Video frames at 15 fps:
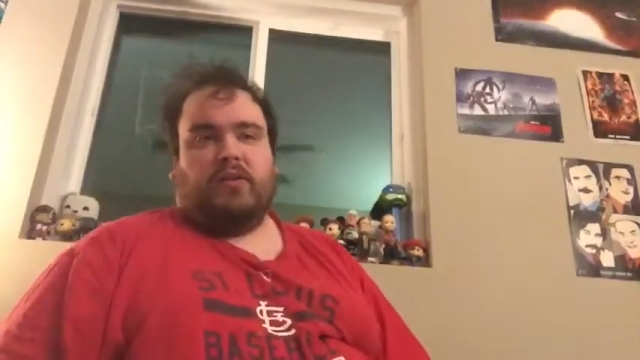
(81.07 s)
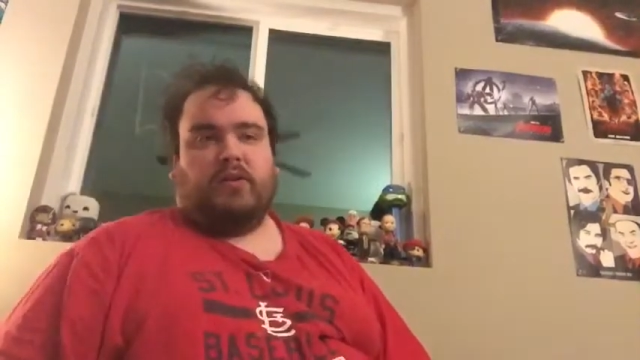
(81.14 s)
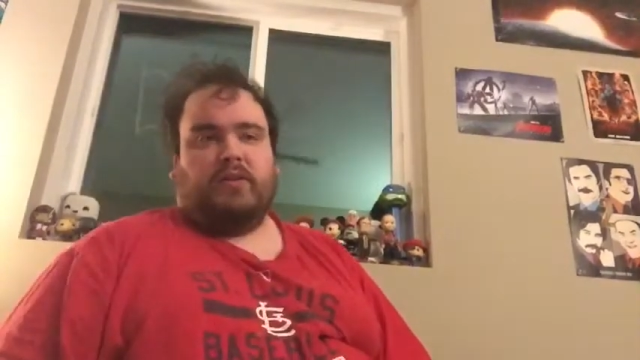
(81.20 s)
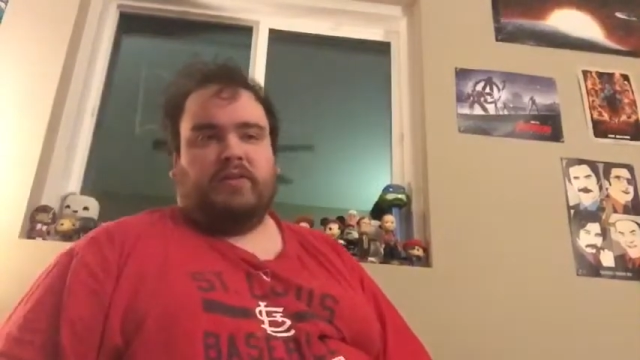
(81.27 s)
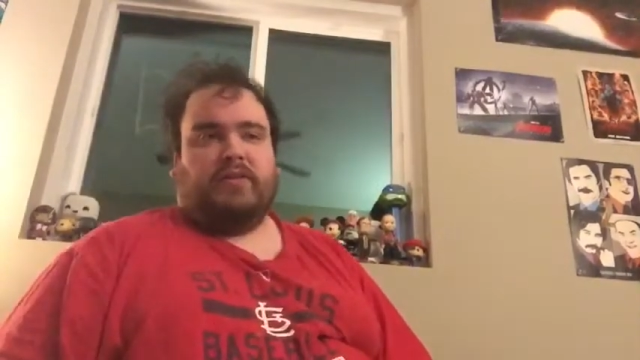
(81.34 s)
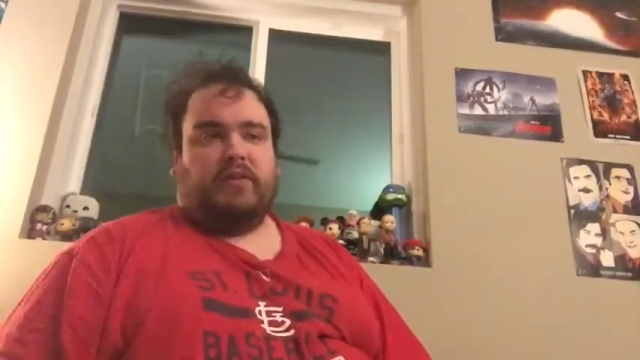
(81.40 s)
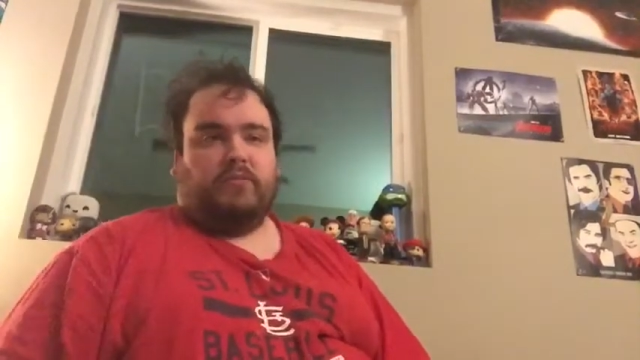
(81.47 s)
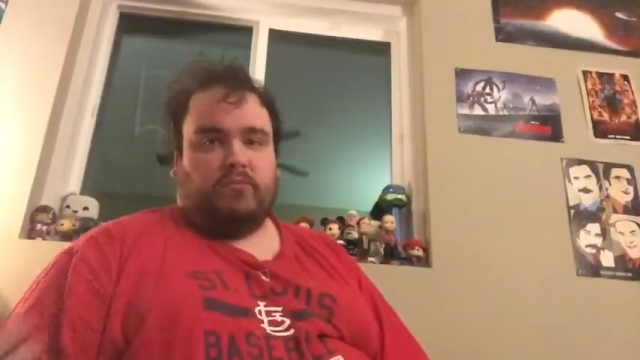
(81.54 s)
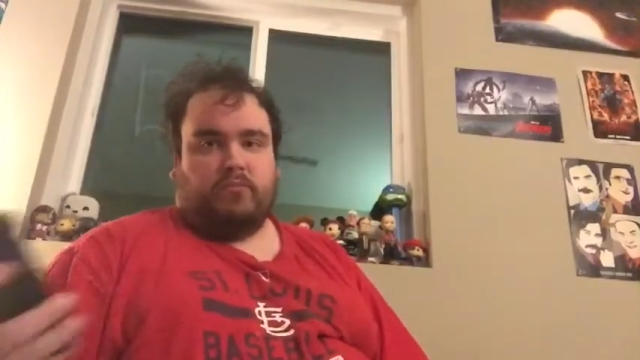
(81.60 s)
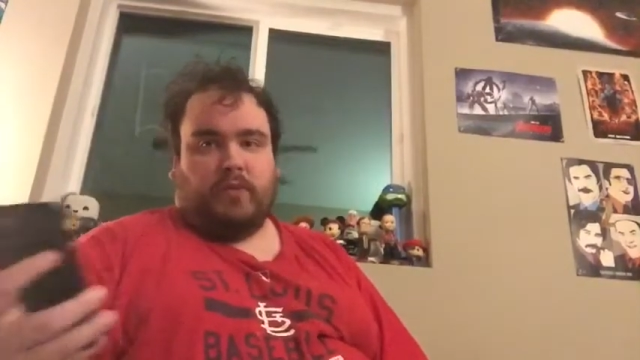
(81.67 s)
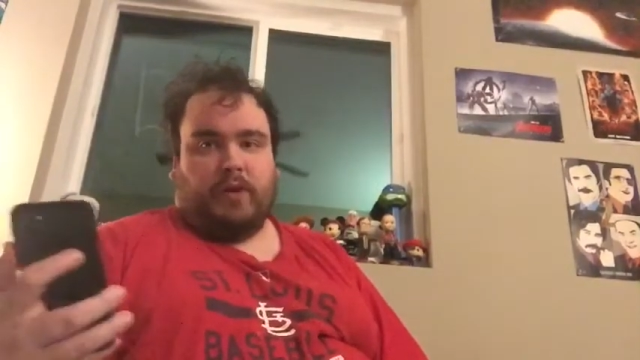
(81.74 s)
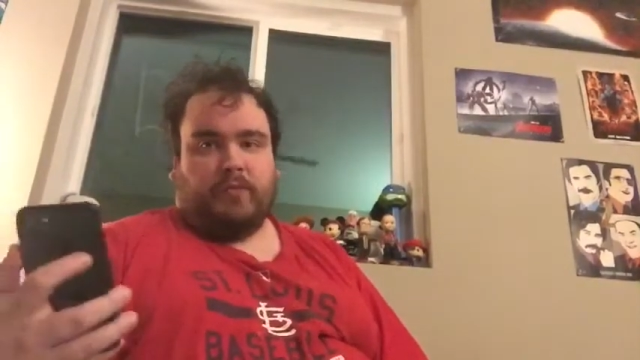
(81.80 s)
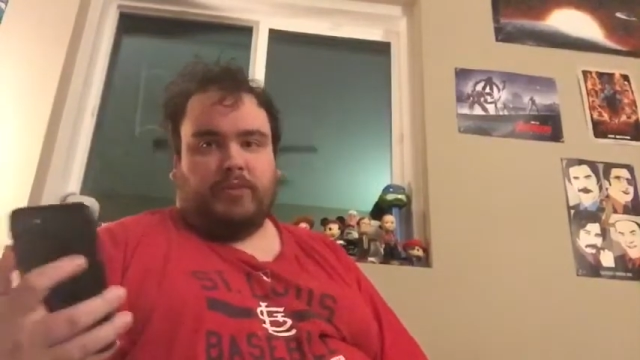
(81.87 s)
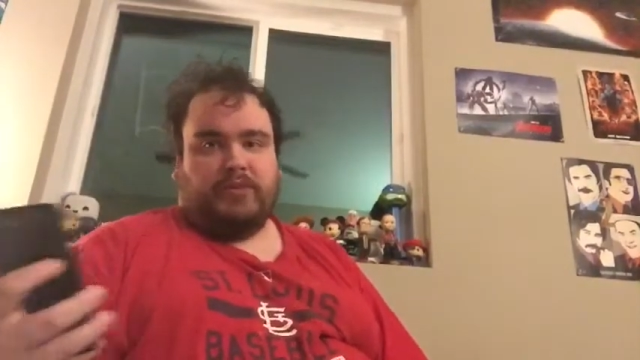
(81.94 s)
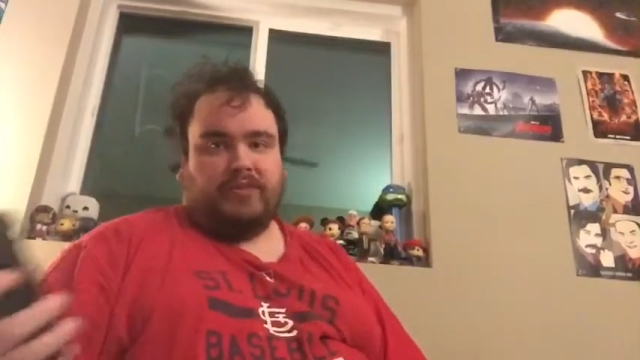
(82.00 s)
Is that
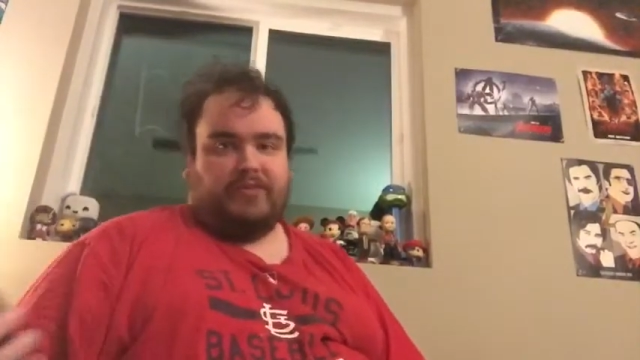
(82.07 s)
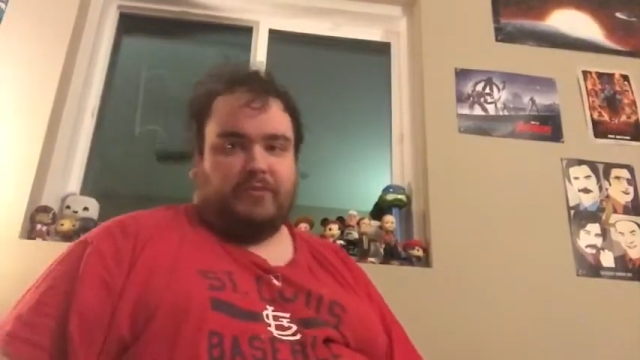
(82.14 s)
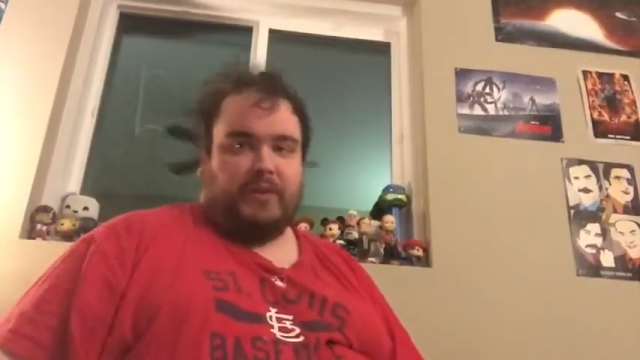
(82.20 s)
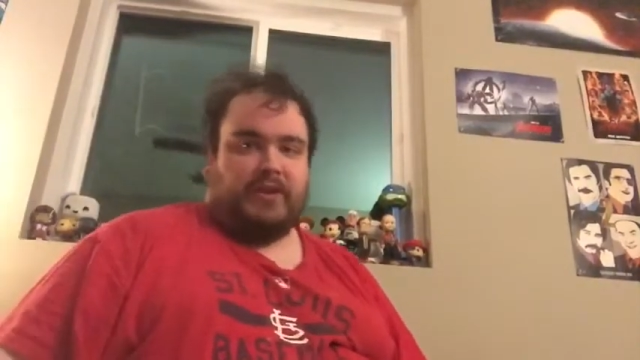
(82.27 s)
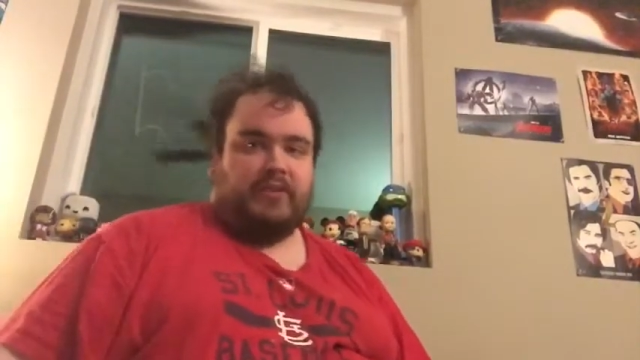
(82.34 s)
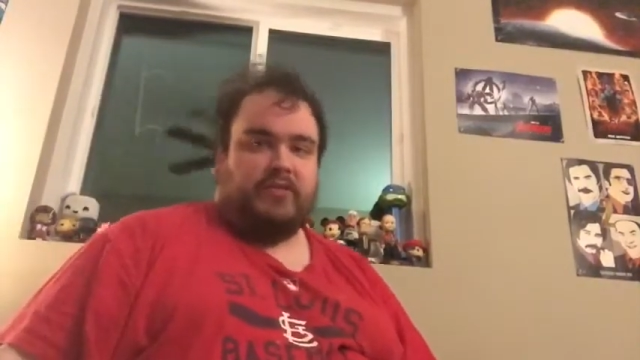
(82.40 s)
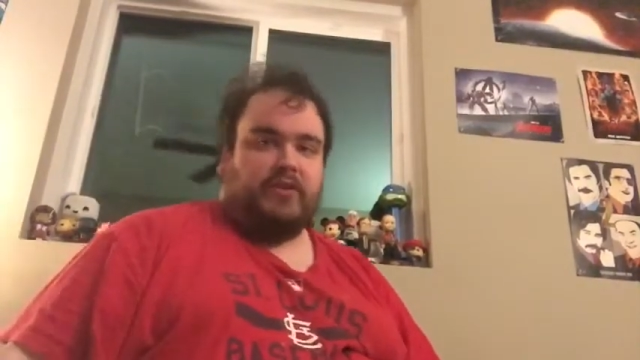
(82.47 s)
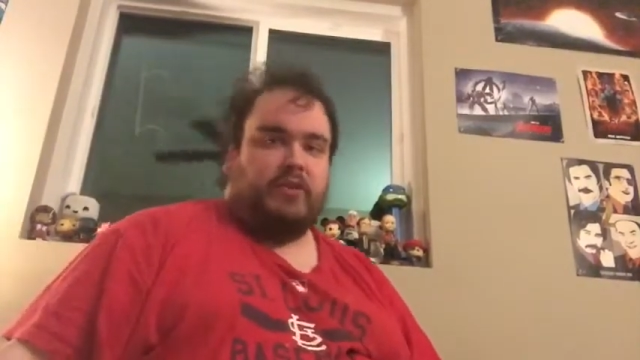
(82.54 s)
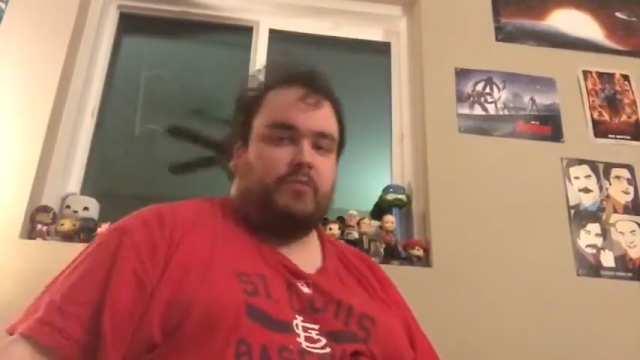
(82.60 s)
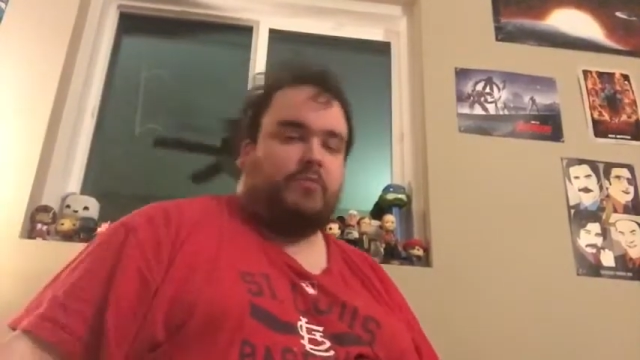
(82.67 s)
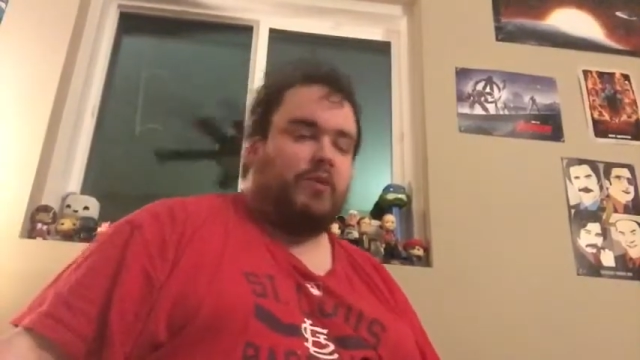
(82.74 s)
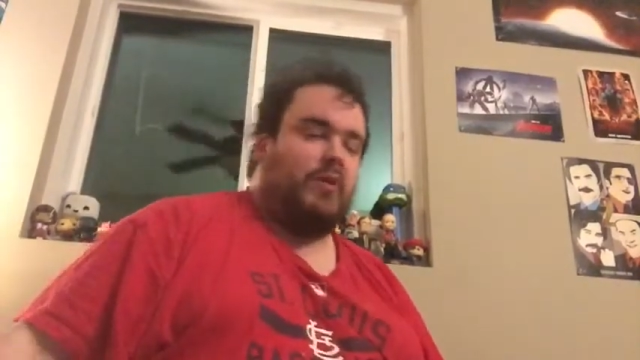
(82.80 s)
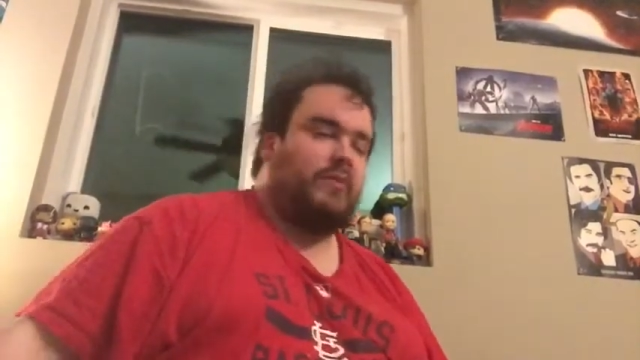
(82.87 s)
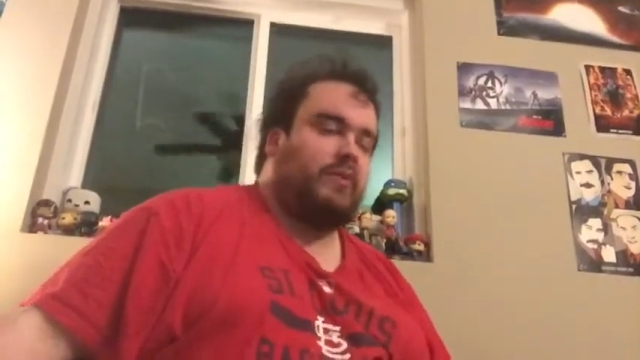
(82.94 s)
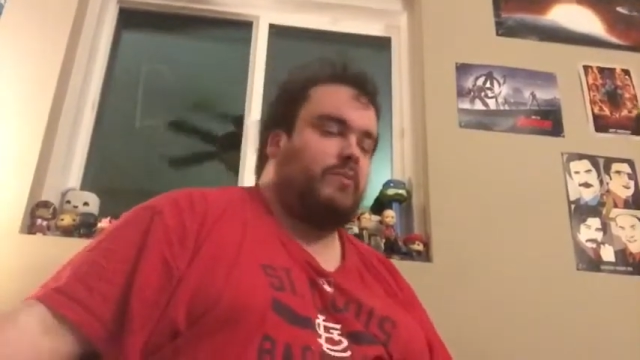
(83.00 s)
Weber just spelled differently?
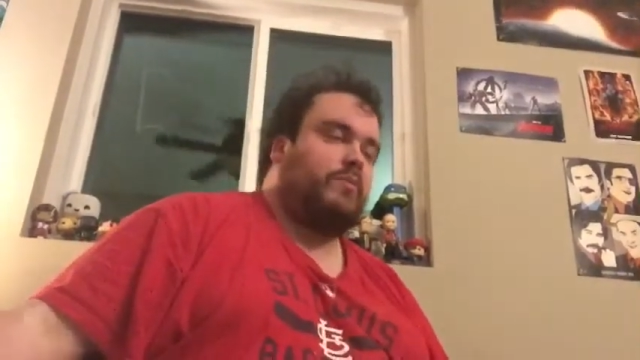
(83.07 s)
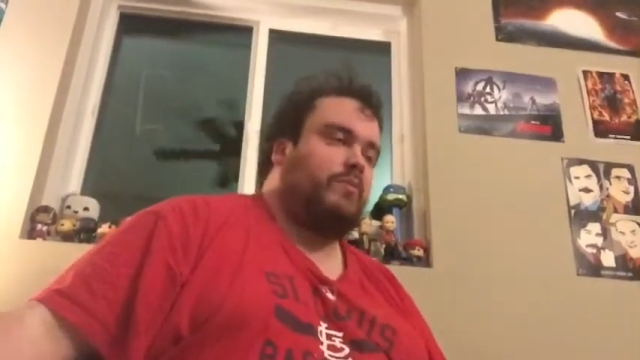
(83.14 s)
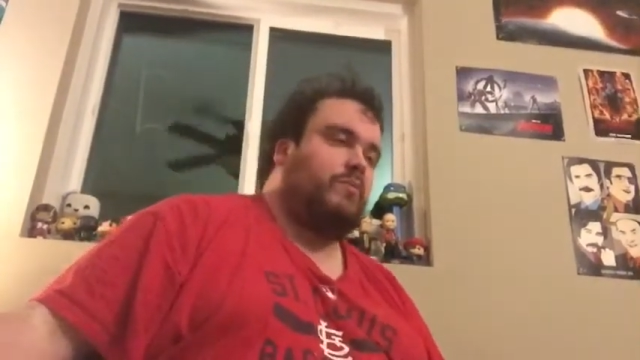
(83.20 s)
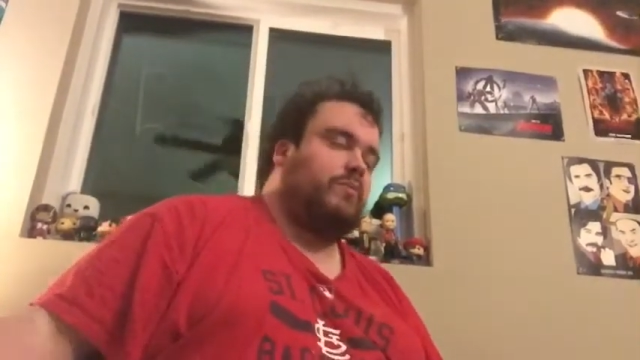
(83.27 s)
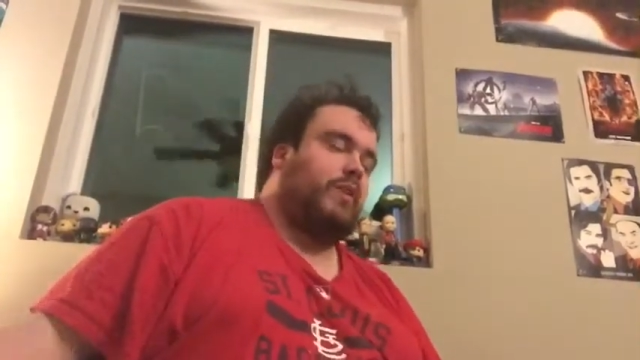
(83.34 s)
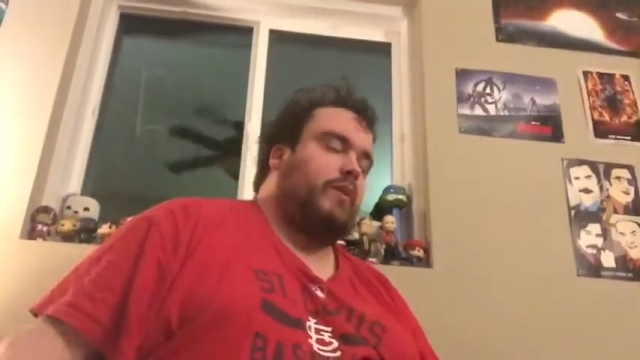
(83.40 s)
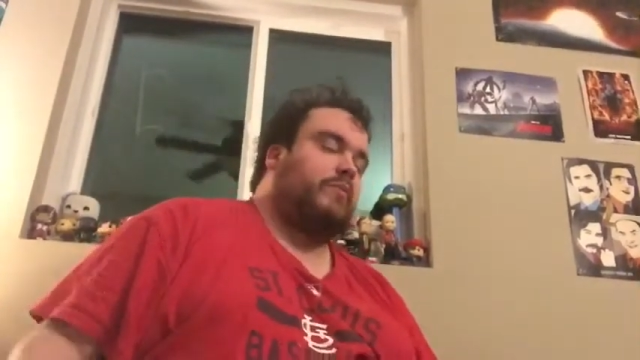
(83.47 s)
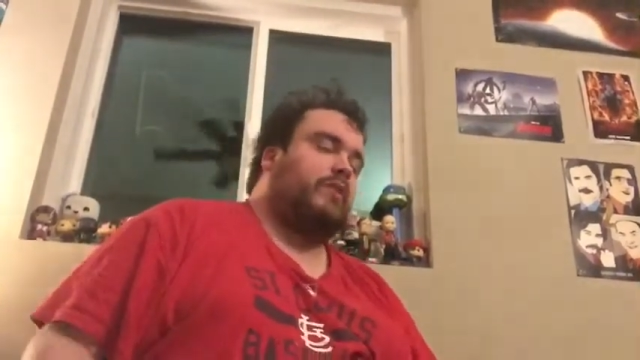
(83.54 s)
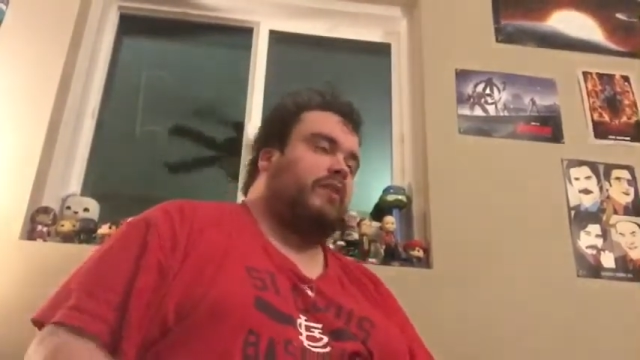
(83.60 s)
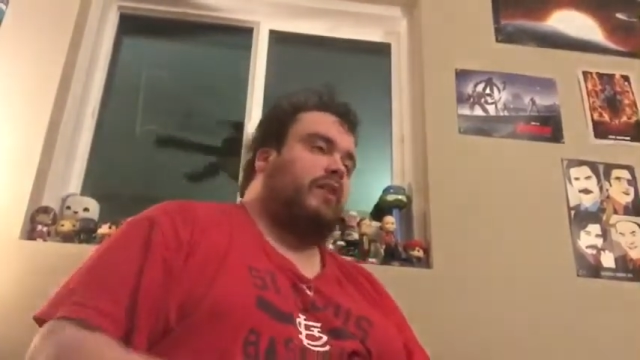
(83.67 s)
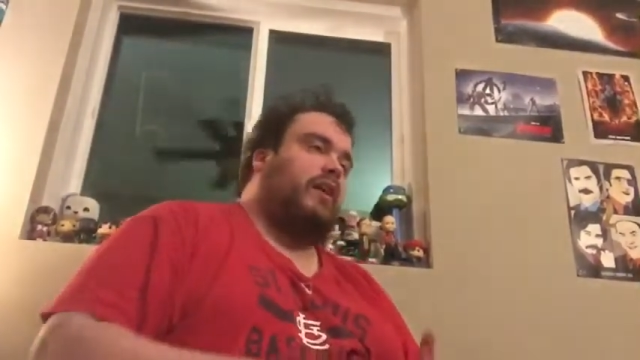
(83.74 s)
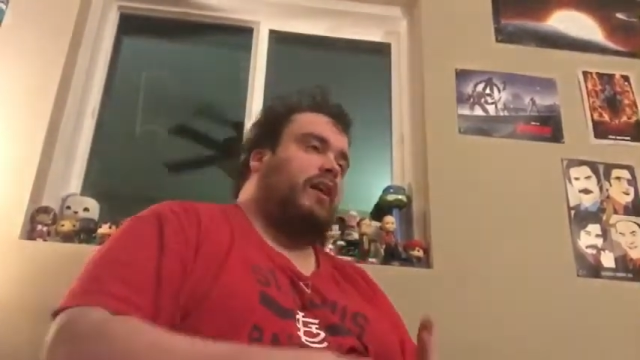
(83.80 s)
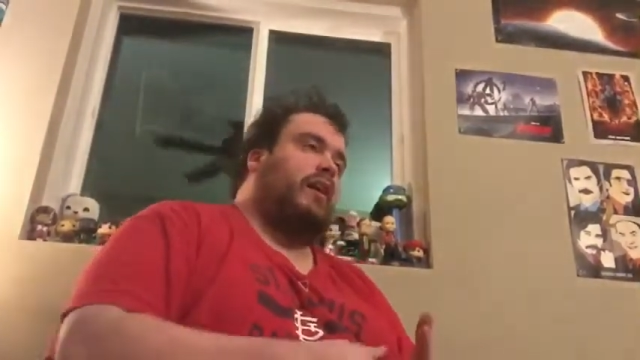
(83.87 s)
Probably Weber.